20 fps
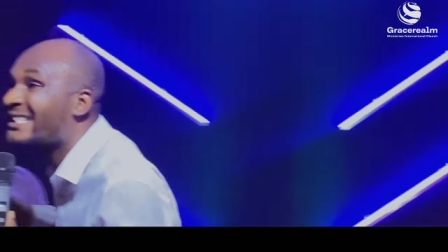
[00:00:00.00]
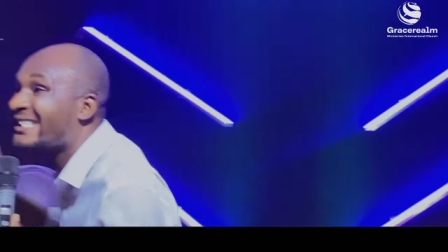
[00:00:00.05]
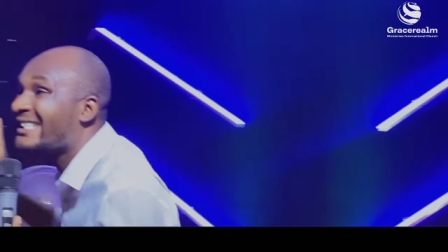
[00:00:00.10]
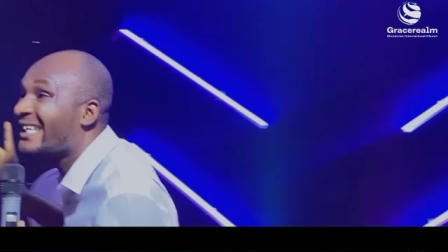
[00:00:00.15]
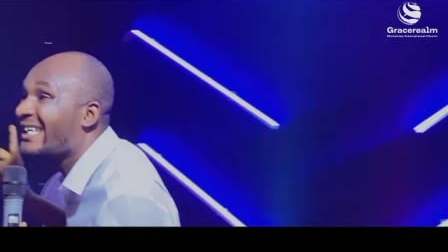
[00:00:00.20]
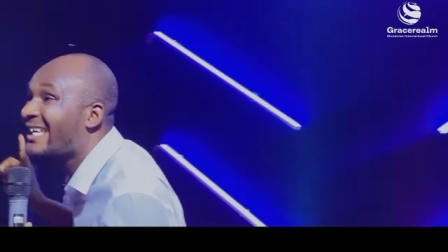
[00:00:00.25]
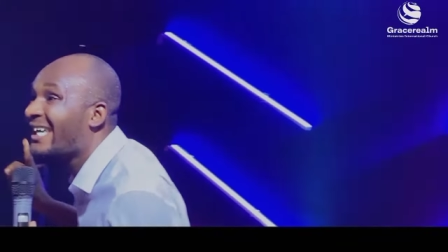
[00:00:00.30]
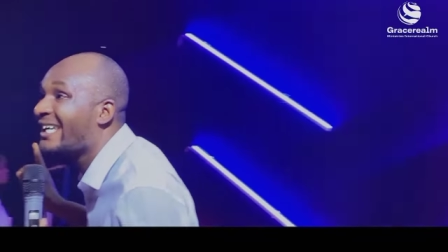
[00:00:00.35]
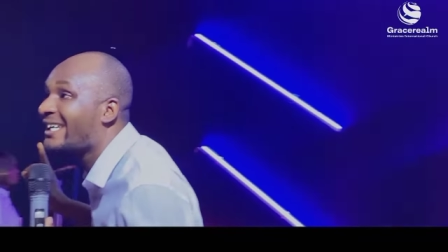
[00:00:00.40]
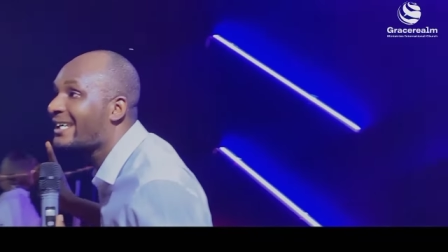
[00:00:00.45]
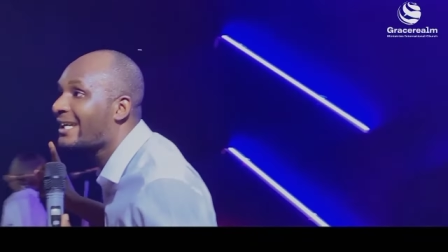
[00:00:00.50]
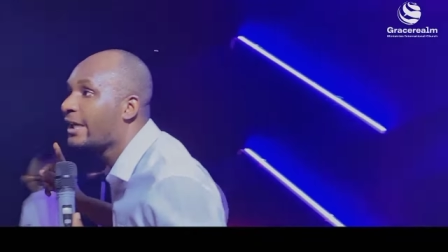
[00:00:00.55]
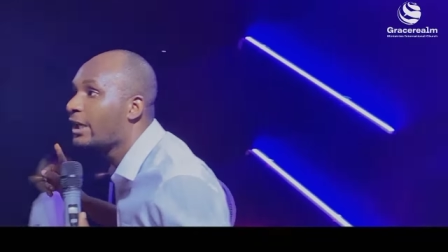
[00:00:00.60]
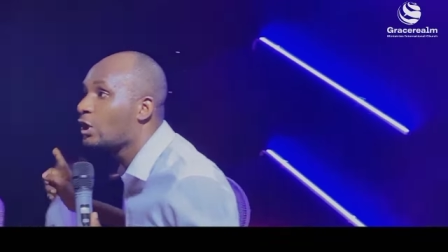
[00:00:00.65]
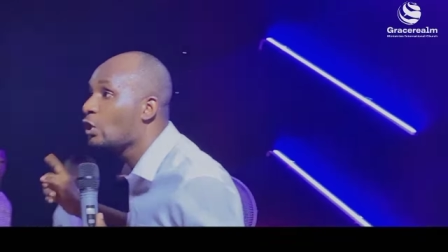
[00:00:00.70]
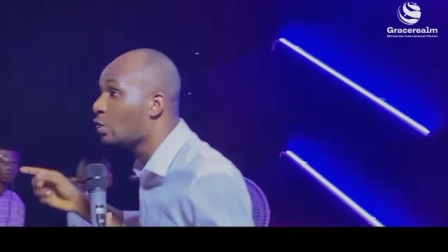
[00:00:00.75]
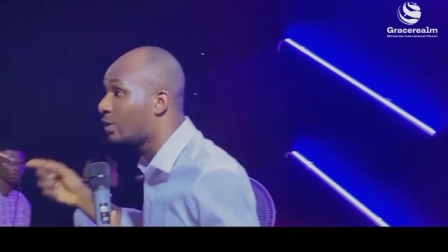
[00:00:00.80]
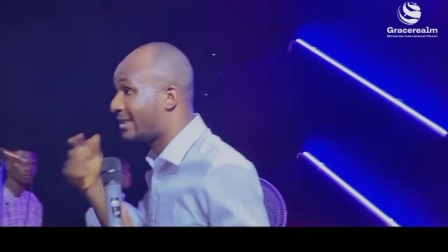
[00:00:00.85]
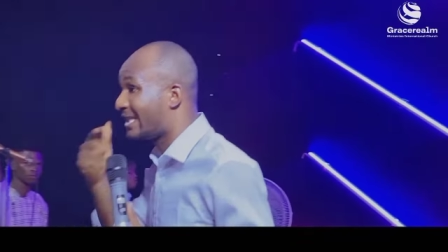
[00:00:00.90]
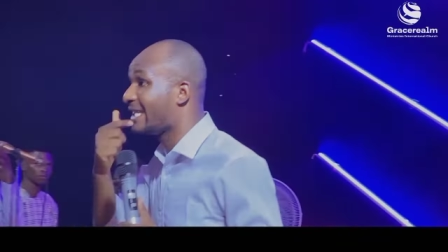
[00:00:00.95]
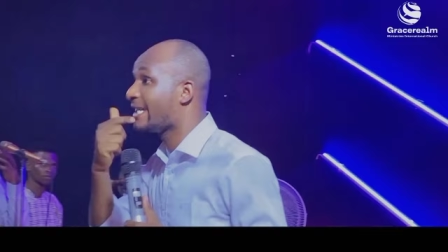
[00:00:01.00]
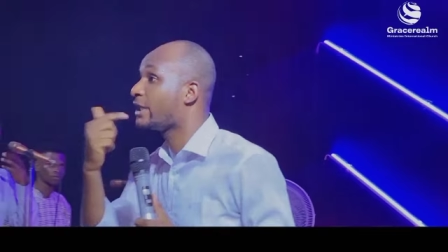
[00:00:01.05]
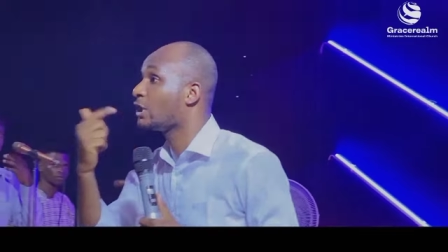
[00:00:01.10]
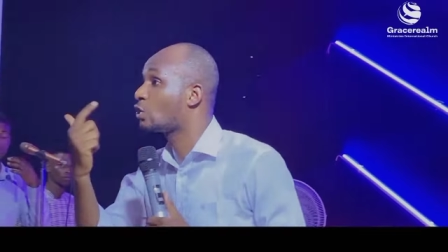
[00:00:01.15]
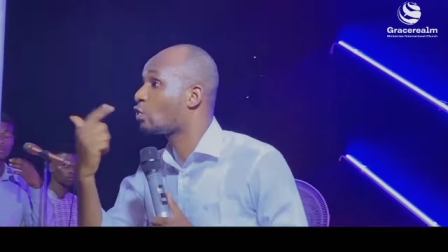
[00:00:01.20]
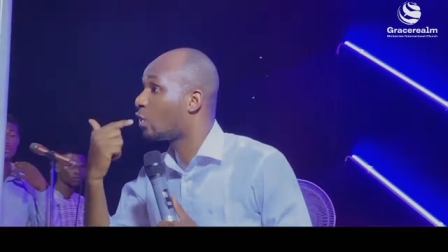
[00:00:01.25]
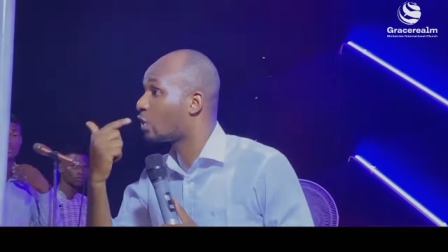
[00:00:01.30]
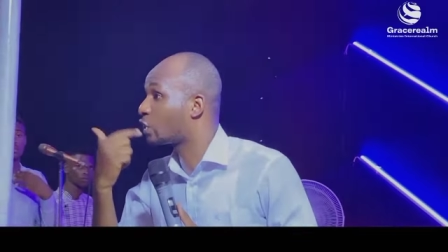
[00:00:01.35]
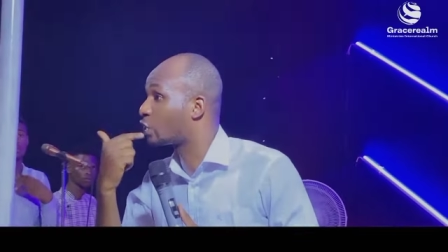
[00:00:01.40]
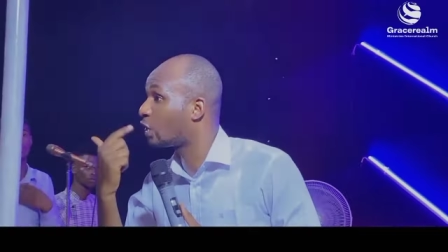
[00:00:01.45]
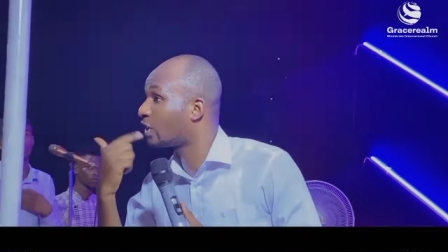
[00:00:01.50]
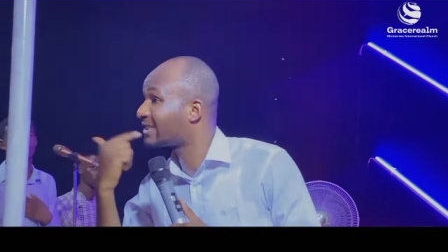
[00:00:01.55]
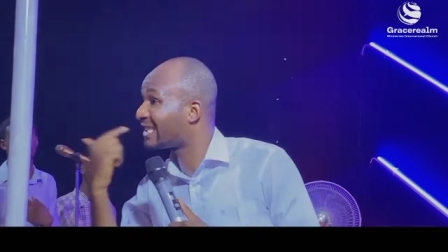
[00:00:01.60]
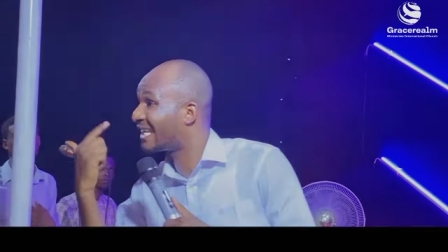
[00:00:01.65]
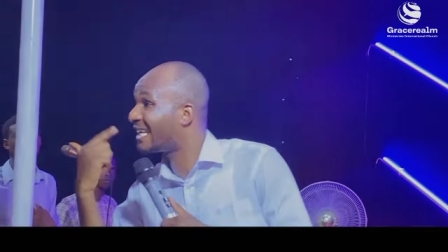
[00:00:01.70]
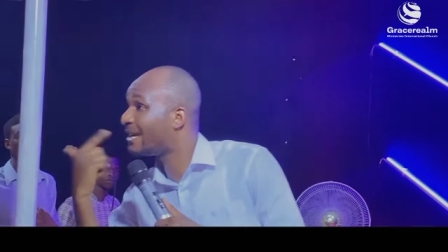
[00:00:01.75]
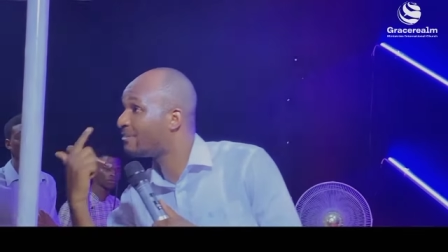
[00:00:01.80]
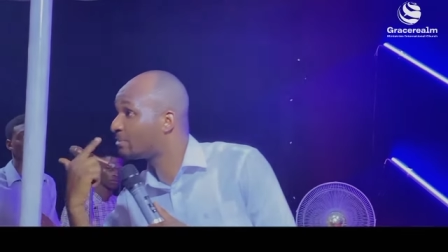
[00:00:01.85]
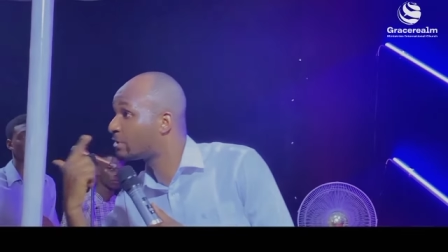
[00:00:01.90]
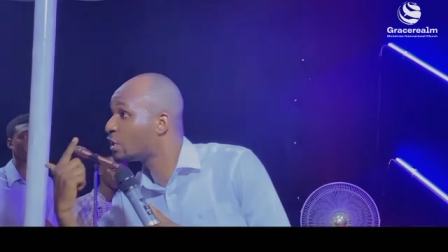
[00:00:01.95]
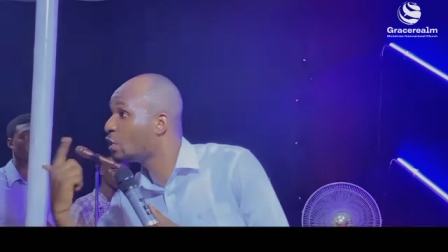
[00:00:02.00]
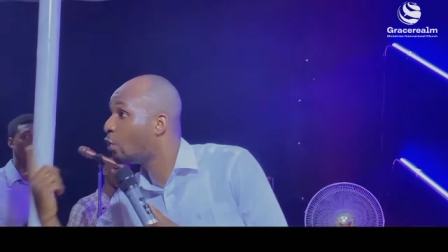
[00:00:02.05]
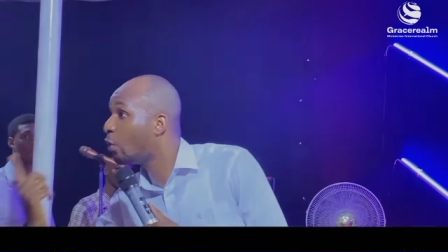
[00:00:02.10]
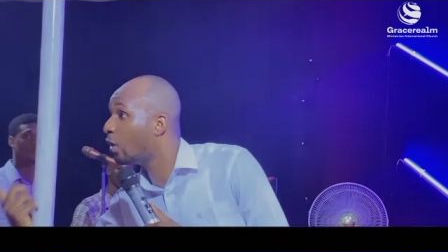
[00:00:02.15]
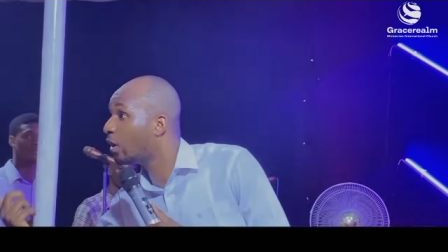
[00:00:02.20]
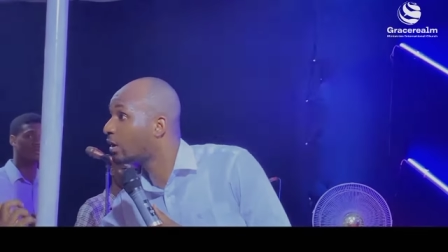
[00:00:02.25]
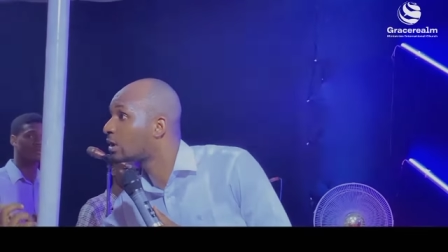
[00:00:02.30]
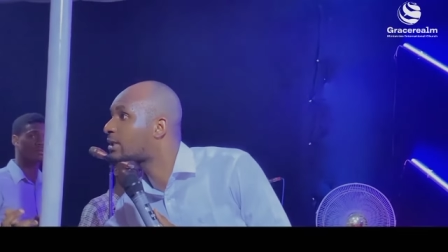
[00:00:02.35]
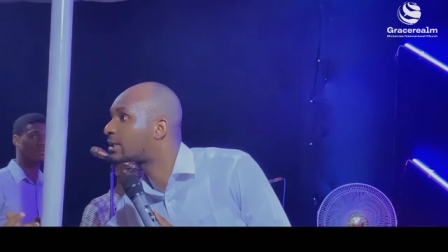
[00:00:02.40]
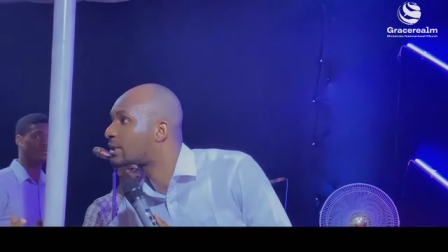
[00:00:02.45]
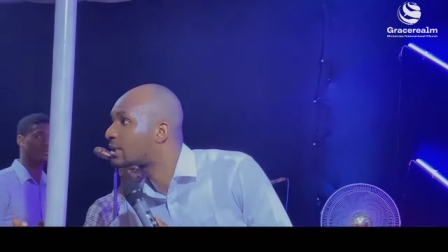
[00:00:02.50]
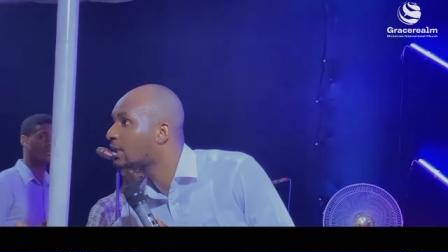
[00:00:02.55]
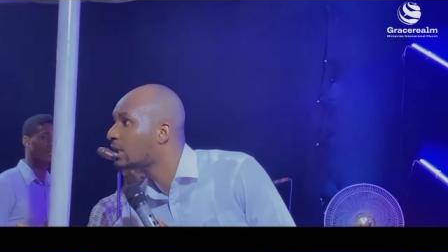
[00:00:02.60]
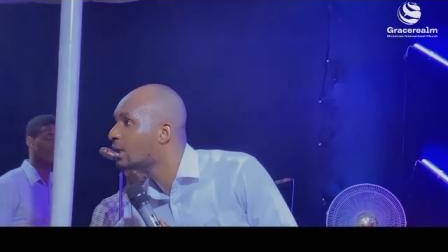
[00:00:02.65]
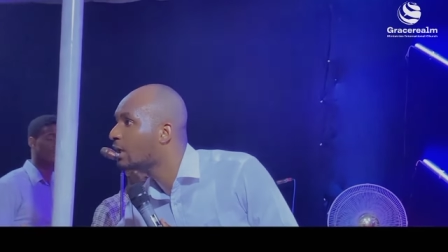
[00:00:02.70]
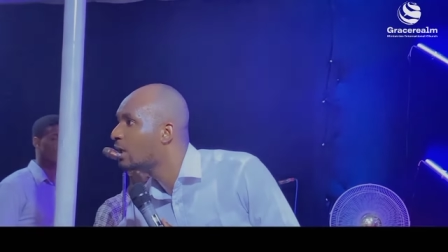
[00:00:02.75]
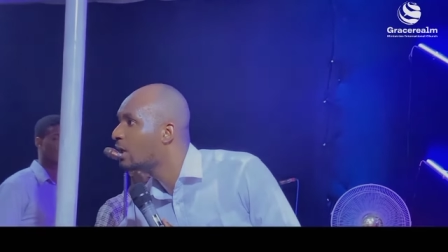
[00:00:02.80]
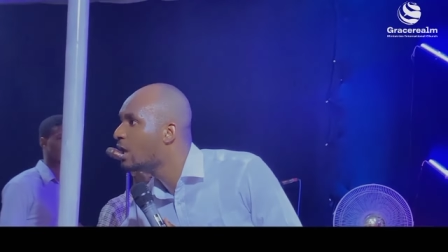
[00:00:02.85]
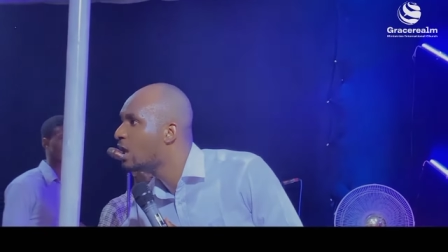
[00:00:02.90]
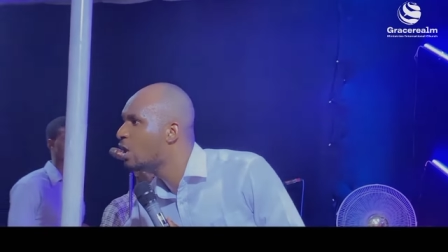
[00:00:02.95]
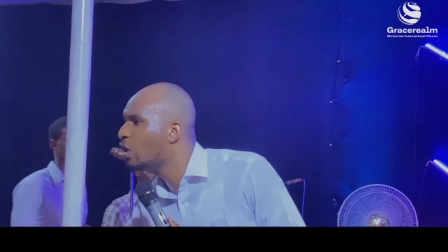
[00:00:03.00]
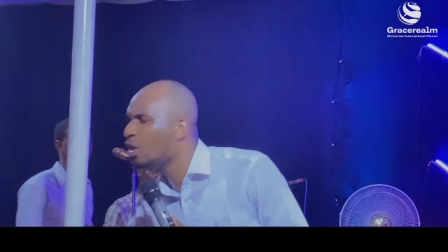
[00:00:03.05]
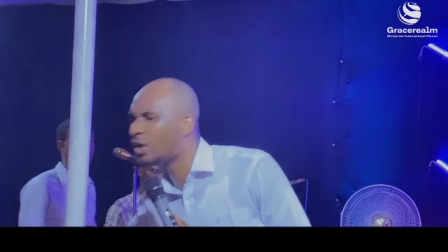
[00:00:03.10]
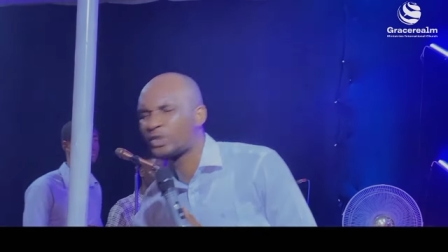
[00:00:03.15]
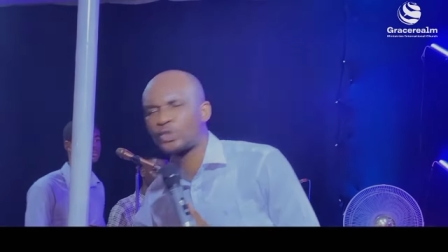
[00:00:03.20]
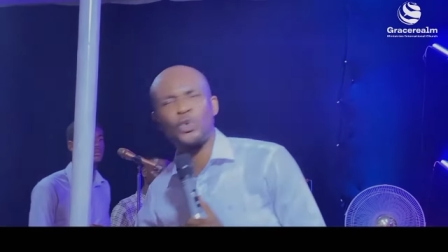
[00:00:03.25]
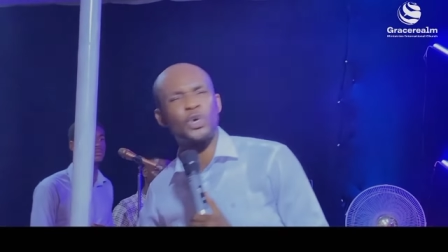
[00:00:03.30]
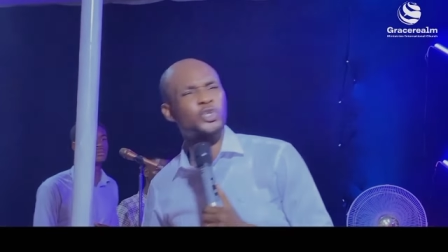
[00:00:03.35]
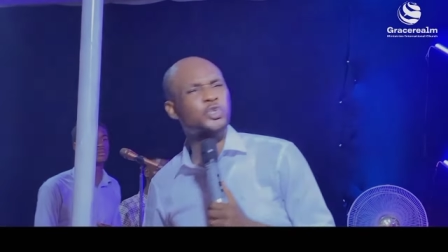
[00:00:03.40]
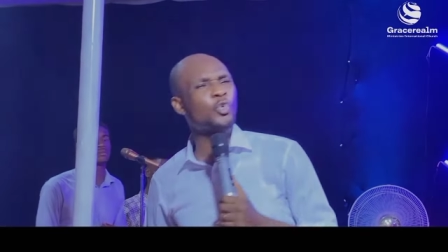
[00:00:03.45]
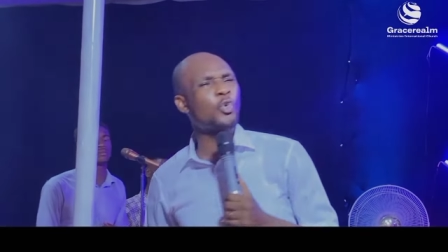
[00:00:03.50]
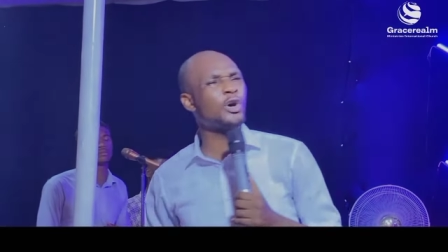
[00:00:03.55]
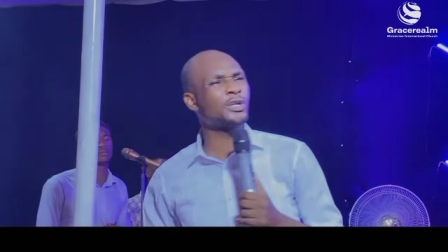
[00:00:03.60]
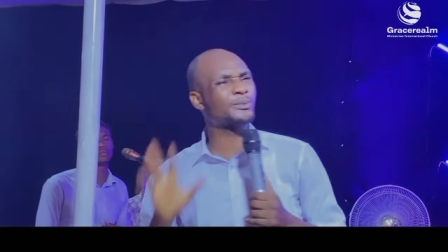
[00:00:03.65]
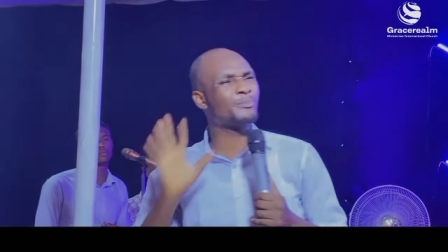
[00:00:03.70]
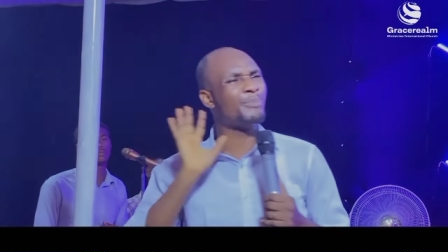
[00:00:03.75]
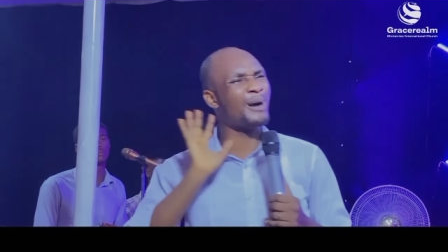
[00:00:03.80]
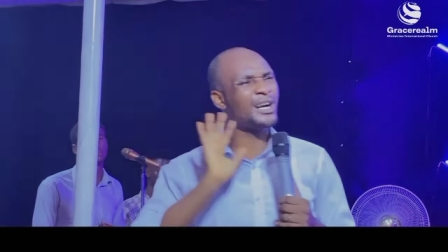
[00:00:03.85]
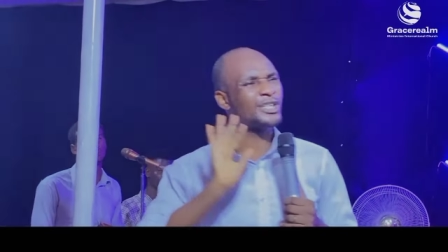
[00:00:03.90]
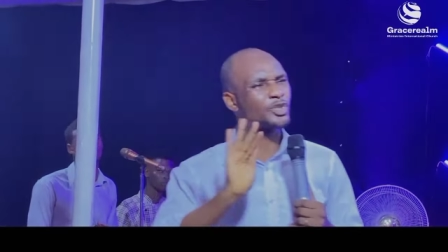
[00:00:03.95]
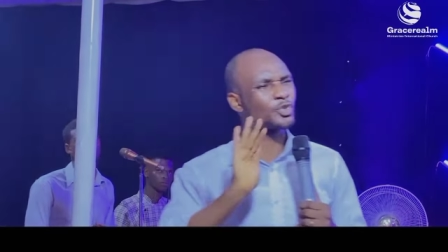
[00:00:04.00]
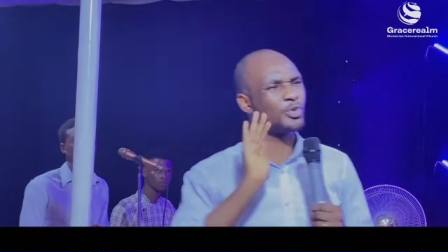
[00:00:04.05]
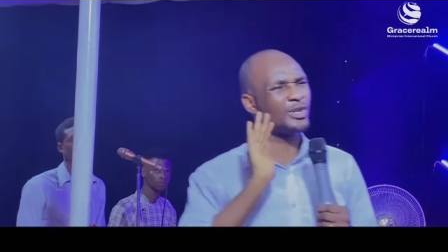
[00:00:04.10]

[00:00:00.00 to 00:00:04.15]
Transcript: thing again. You think it was just an empty word? No, it was word backed